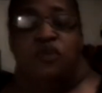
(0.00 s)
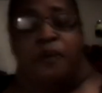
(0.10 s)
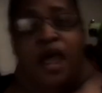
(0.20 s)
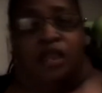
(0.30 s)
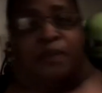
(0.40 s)
for
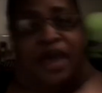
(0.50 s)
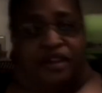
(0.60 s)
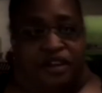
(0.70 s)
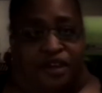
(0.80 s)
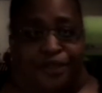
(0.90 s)
probably
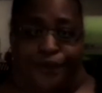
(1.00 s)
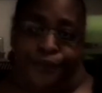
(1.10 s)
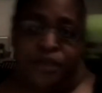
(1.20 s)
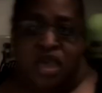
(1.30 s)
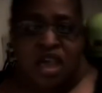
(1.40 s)
about
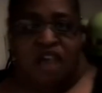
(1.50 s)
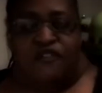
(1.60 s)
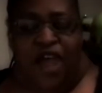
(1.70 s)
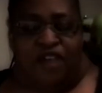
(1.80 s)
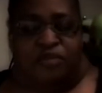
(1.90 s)
another
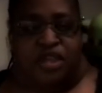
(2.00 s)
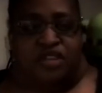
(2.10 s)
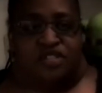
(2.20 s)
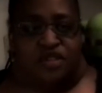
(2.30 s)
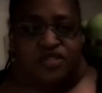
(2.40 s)
five
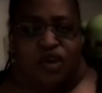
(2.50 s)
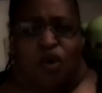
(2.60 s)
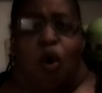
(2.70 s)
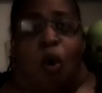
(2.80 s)
minutes or so